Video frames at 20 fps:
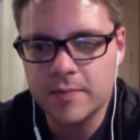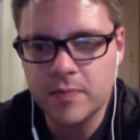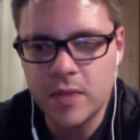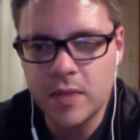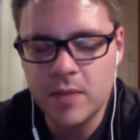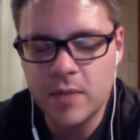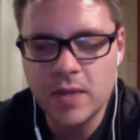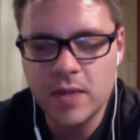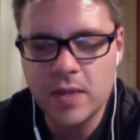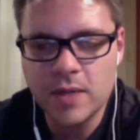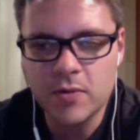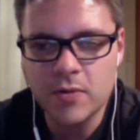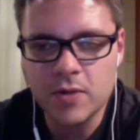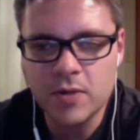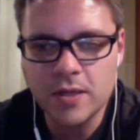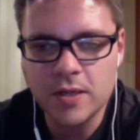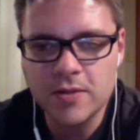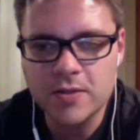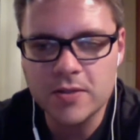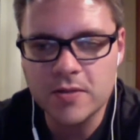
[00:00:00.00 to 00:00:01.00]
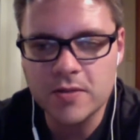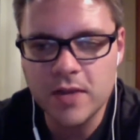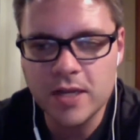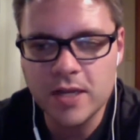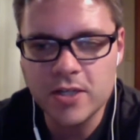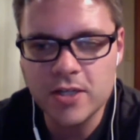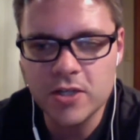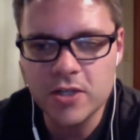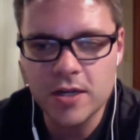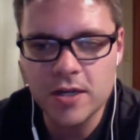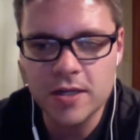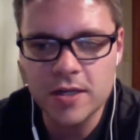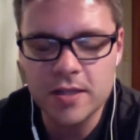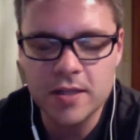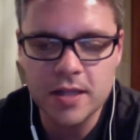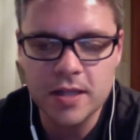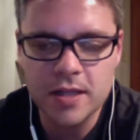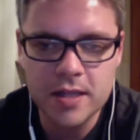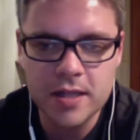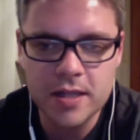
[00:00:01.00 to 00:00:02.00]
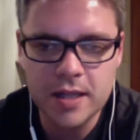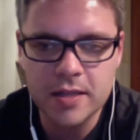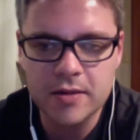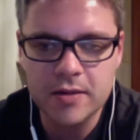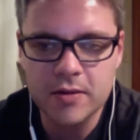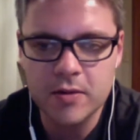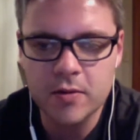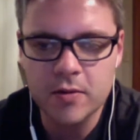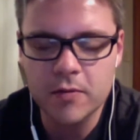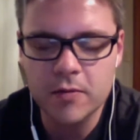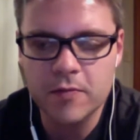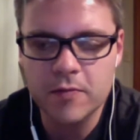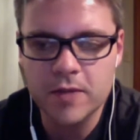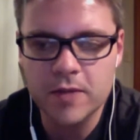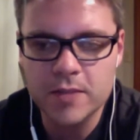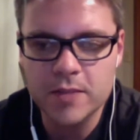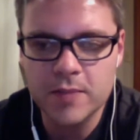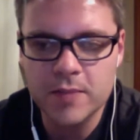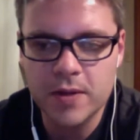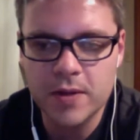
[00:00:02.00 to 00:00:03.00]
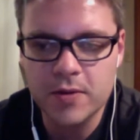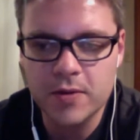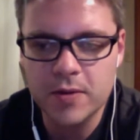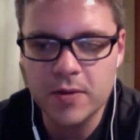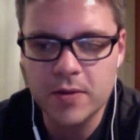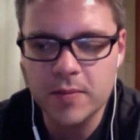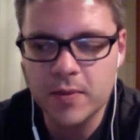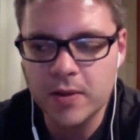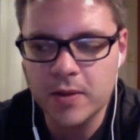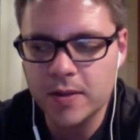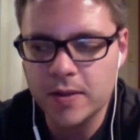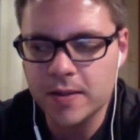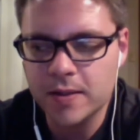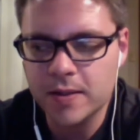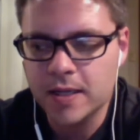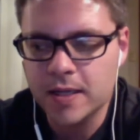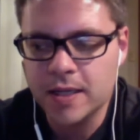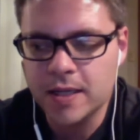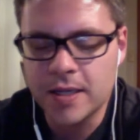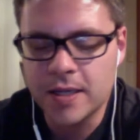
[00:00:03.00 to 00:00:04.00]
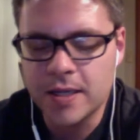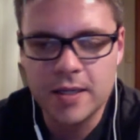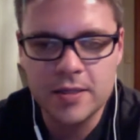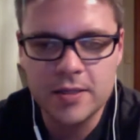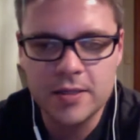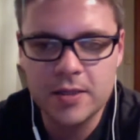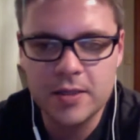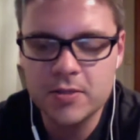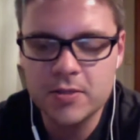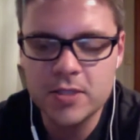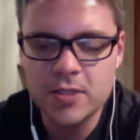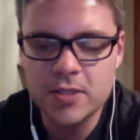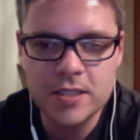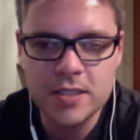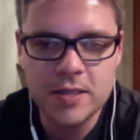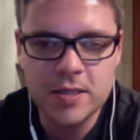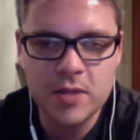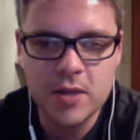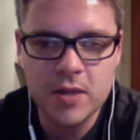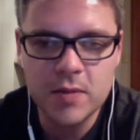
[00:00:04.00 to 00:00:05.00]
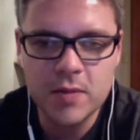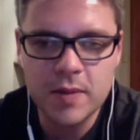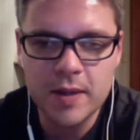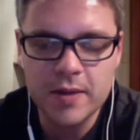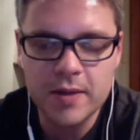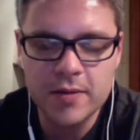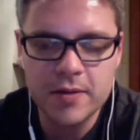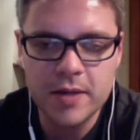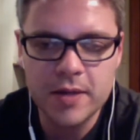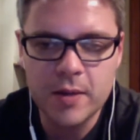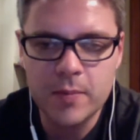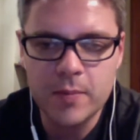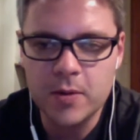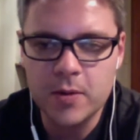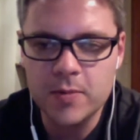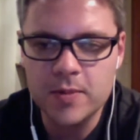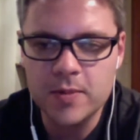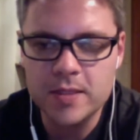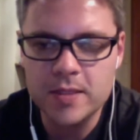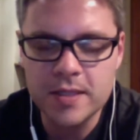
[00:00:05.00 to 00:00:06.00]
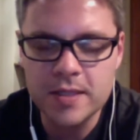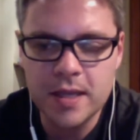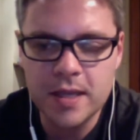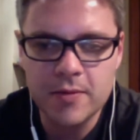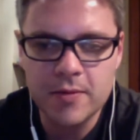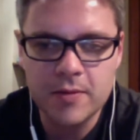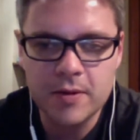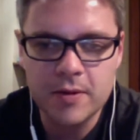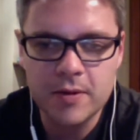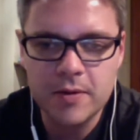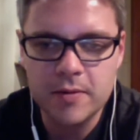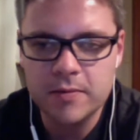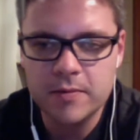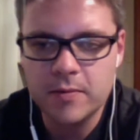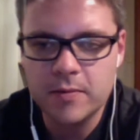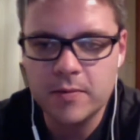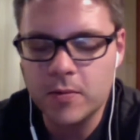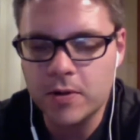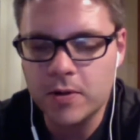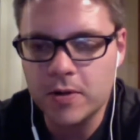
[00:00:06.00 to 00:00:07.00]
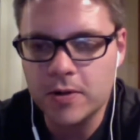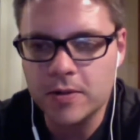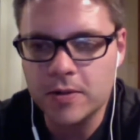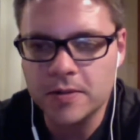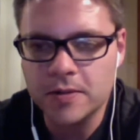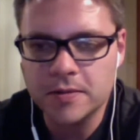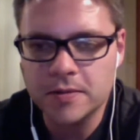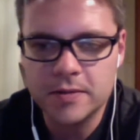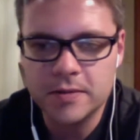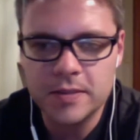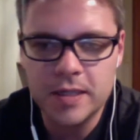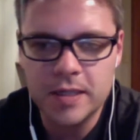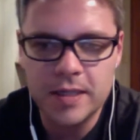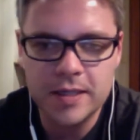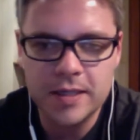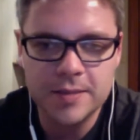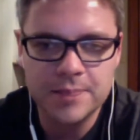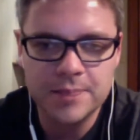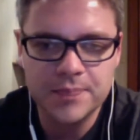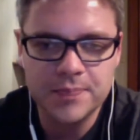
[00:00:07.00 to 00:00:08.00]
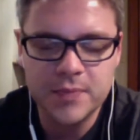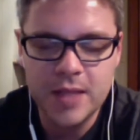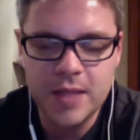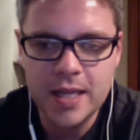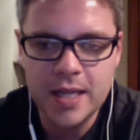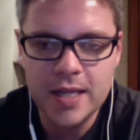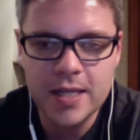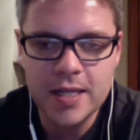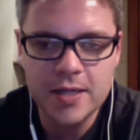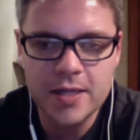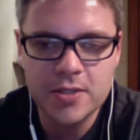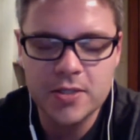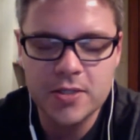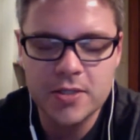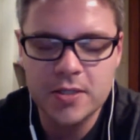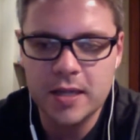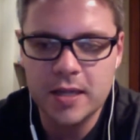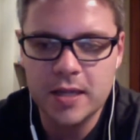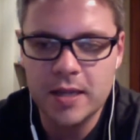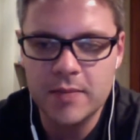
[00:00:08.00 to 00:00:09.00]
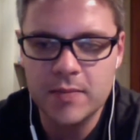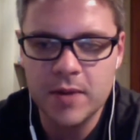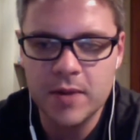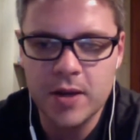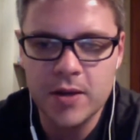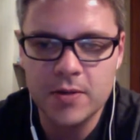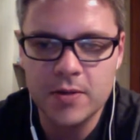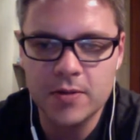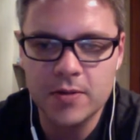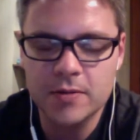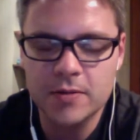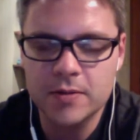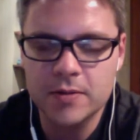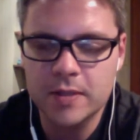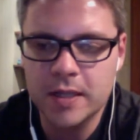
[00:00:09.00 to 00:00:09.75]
many more years of age on it than that Old Fitz Bottled and Bond, there's just something about bourbons that were aged and bottled